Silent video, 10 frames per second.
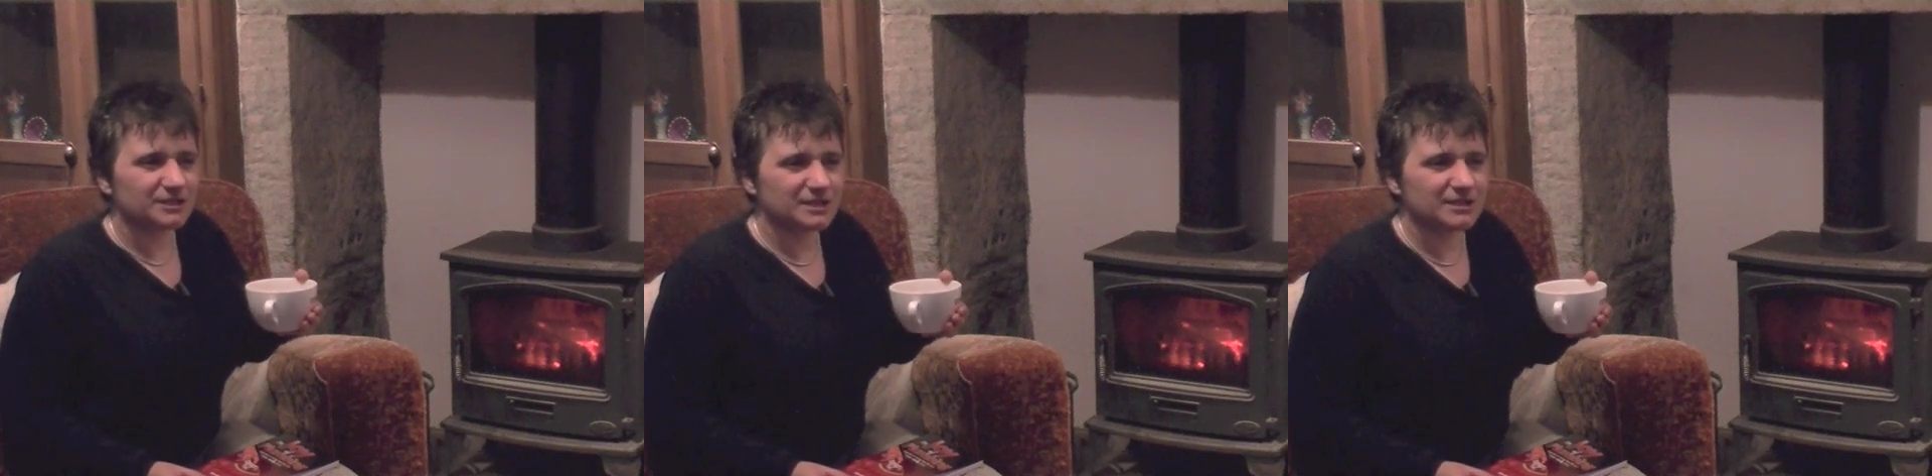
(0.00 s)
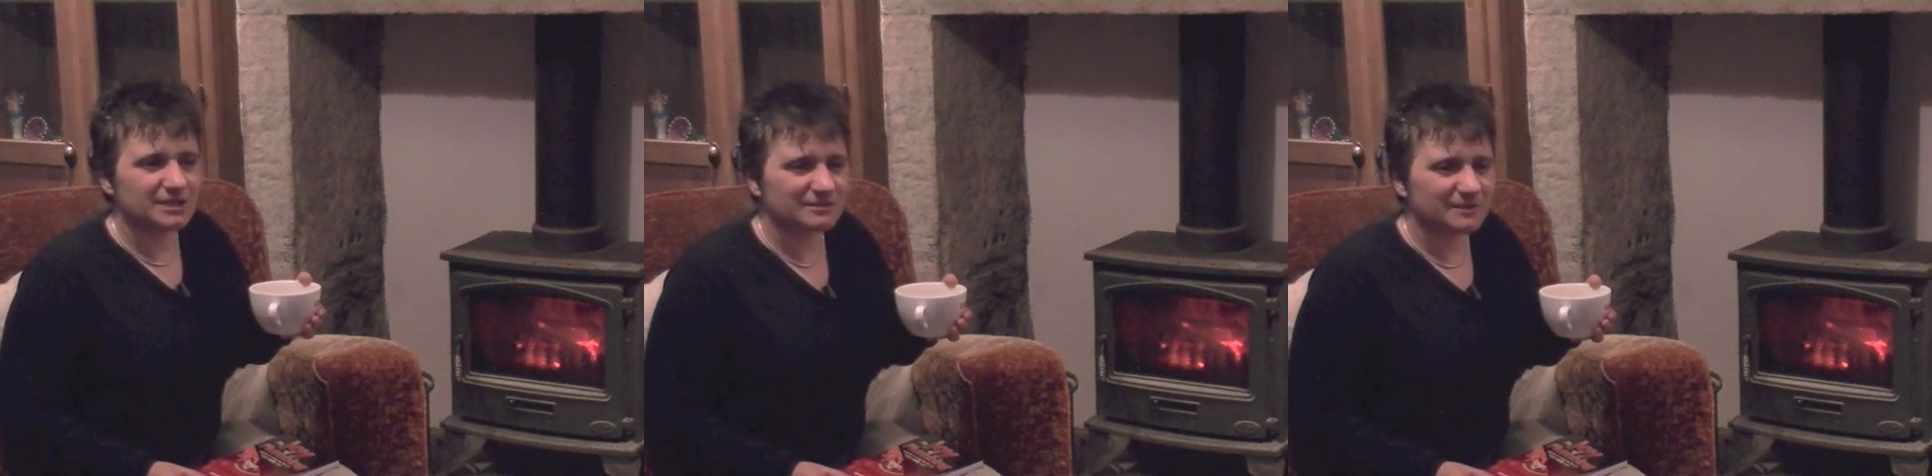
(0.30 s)
she
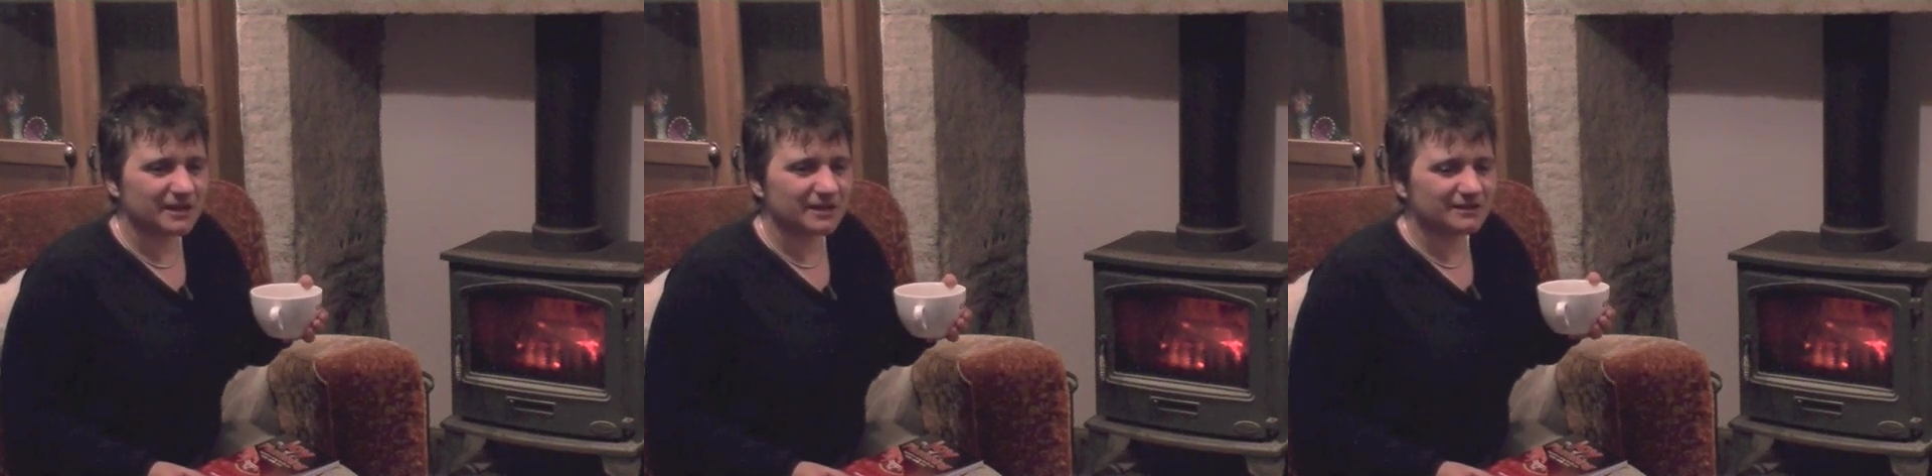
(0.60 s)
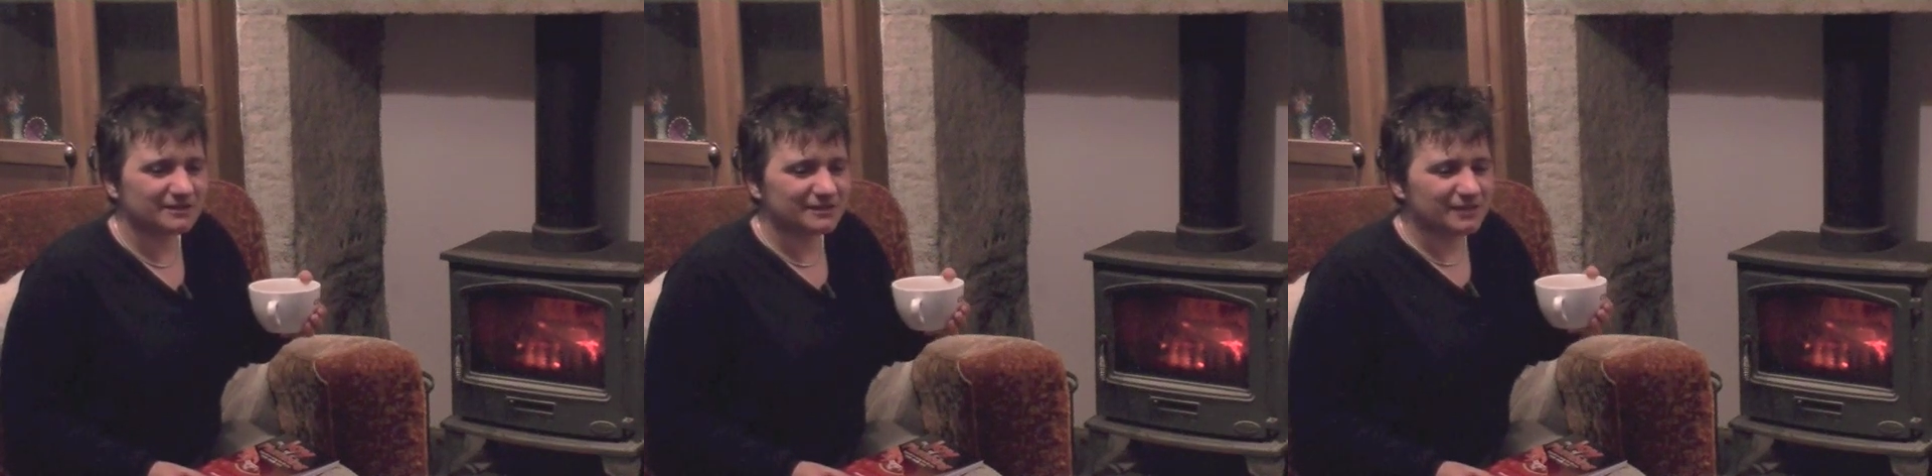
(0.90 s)
said to me,
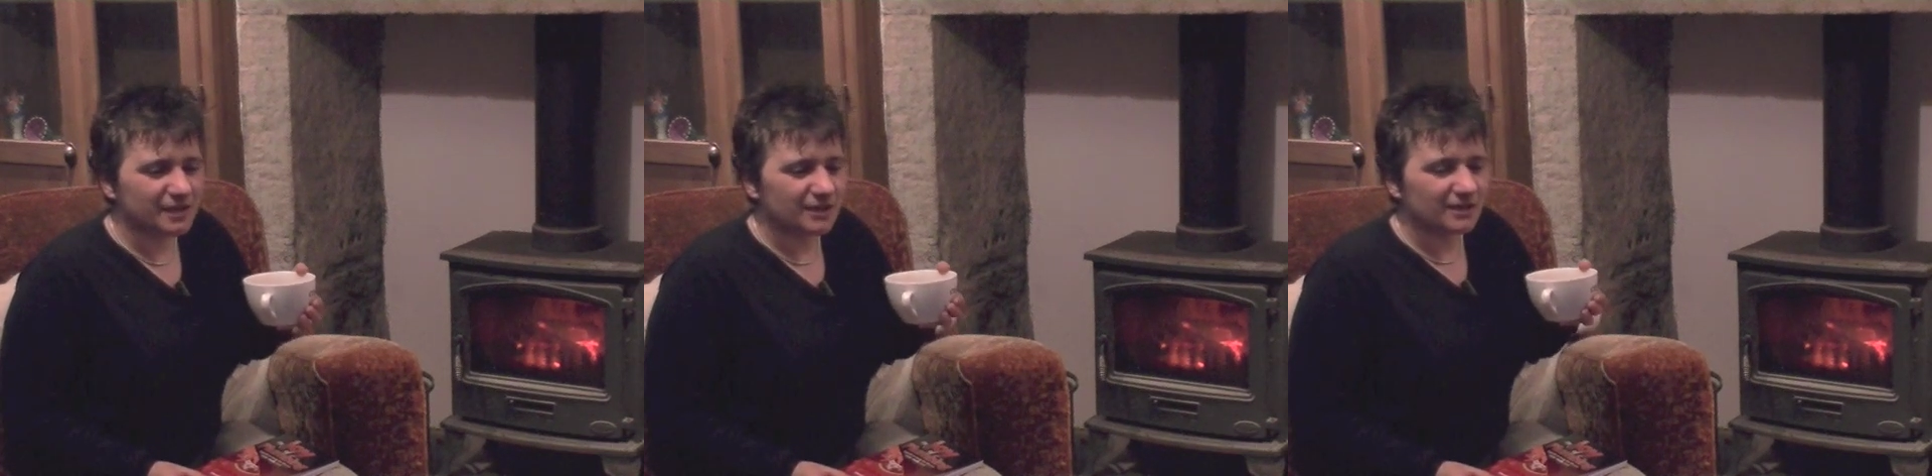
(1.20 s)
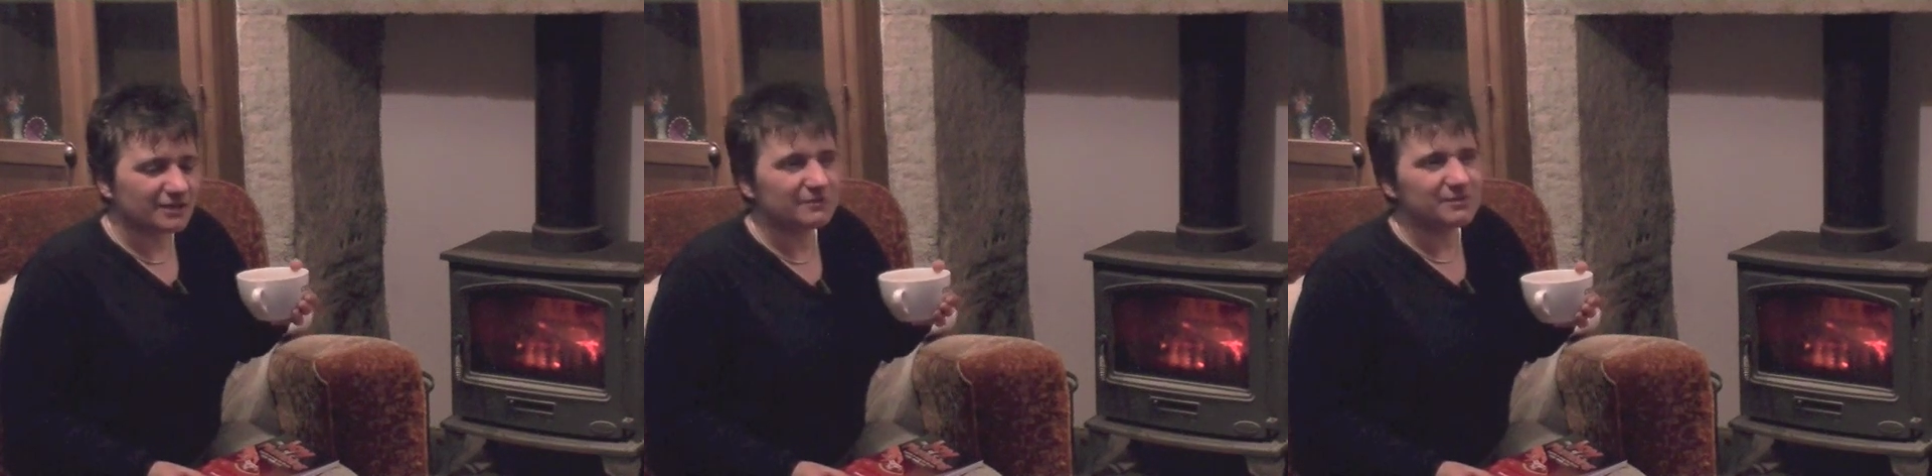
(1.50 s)

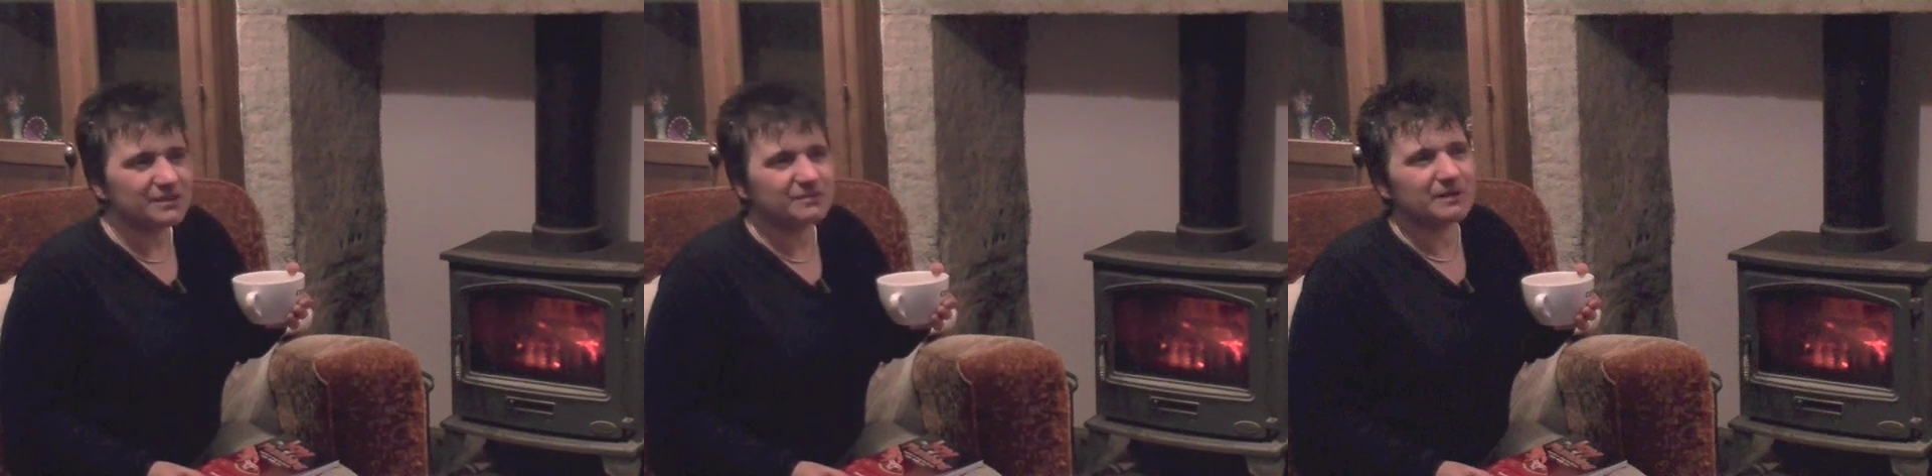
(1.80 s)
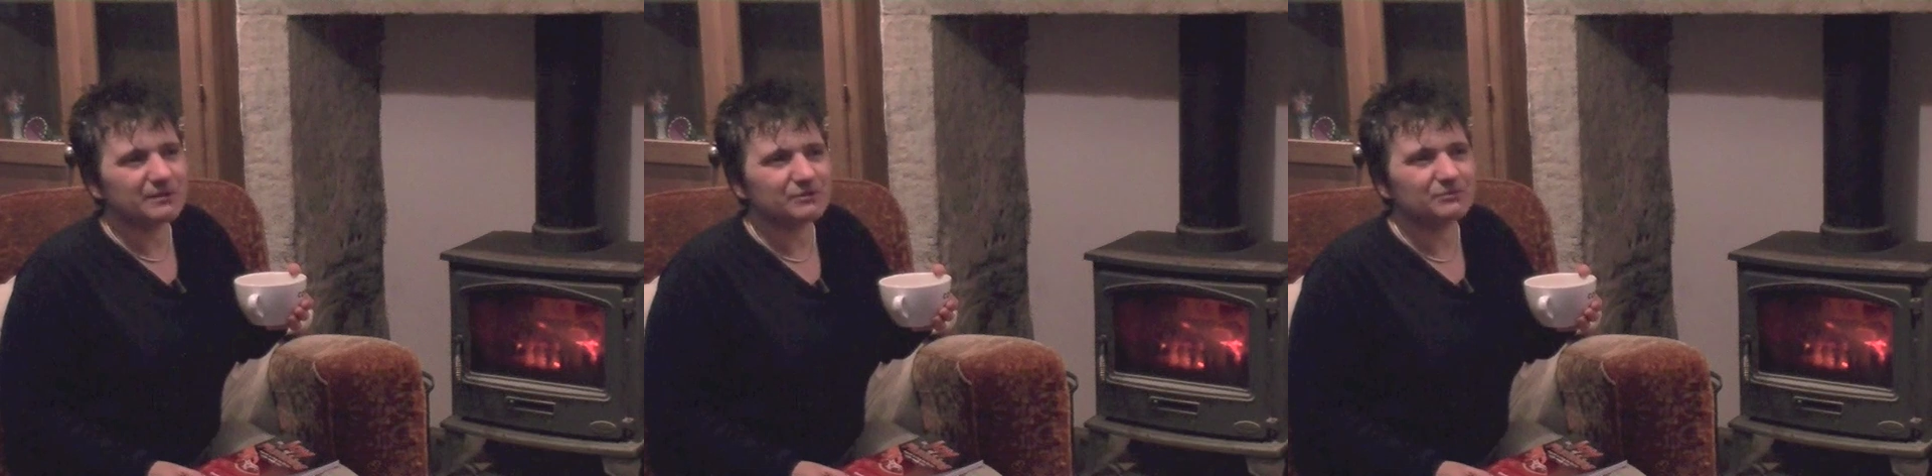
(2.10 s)
I don't need to be
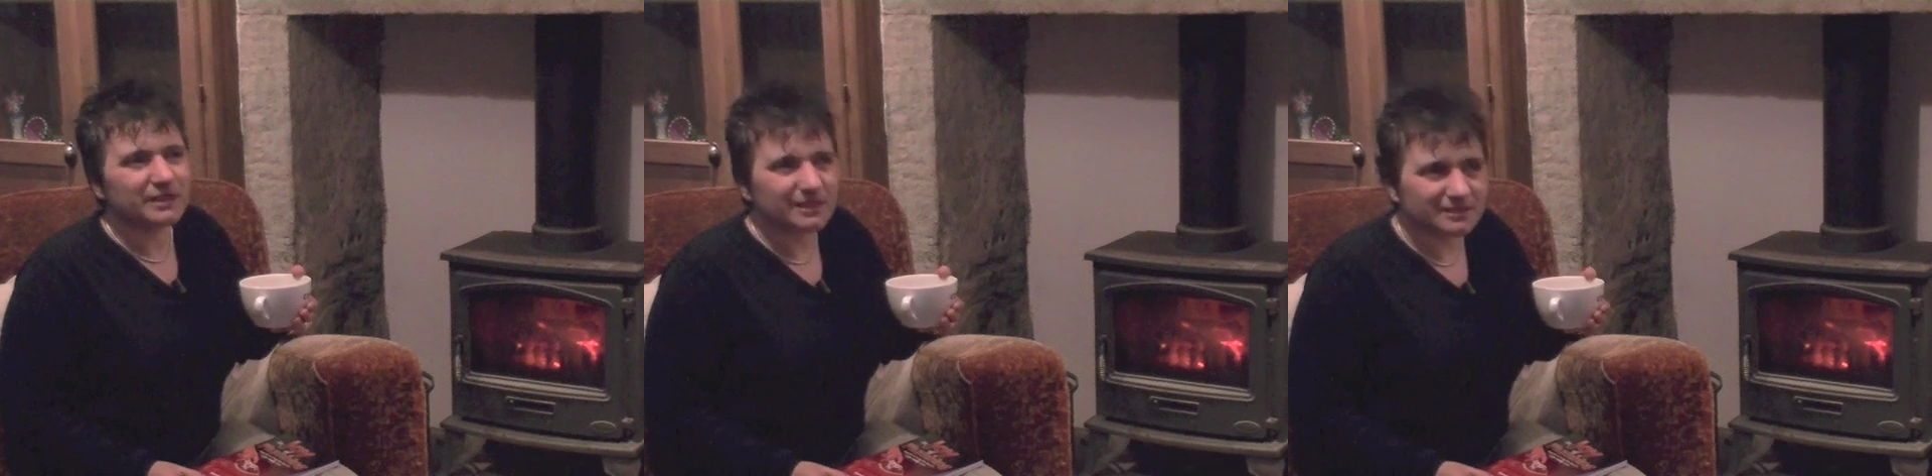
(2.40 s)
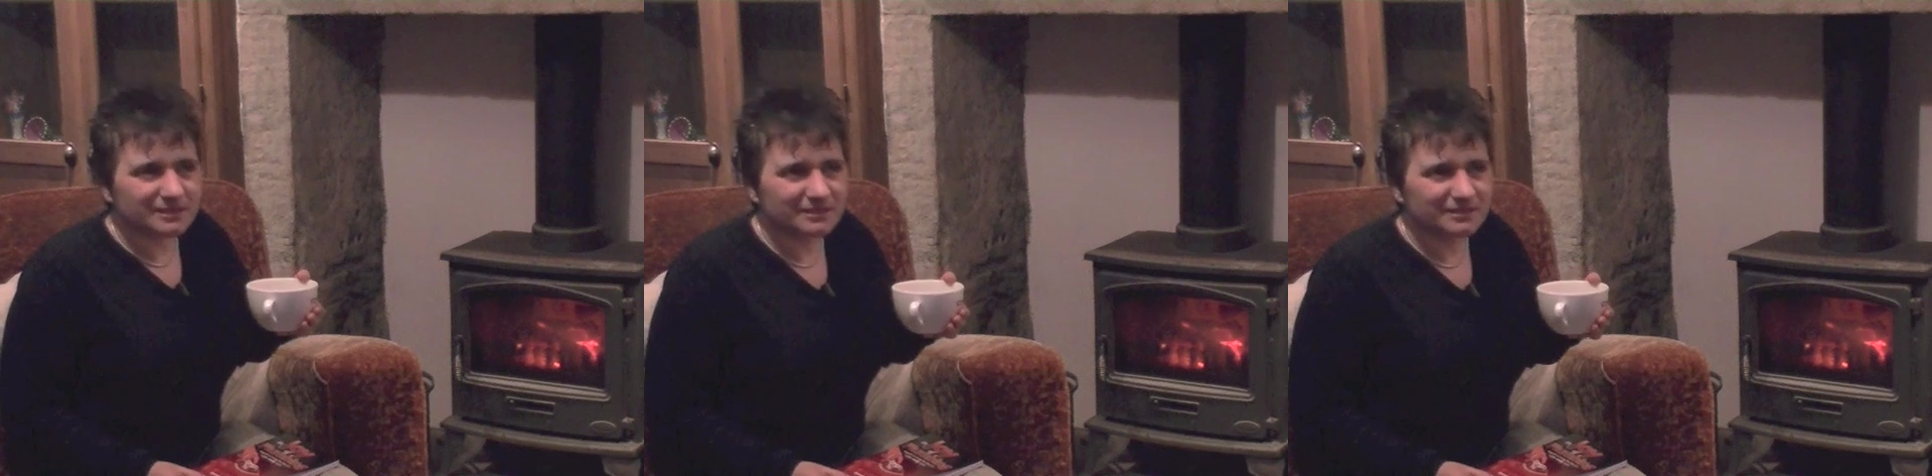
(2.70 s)
able to read,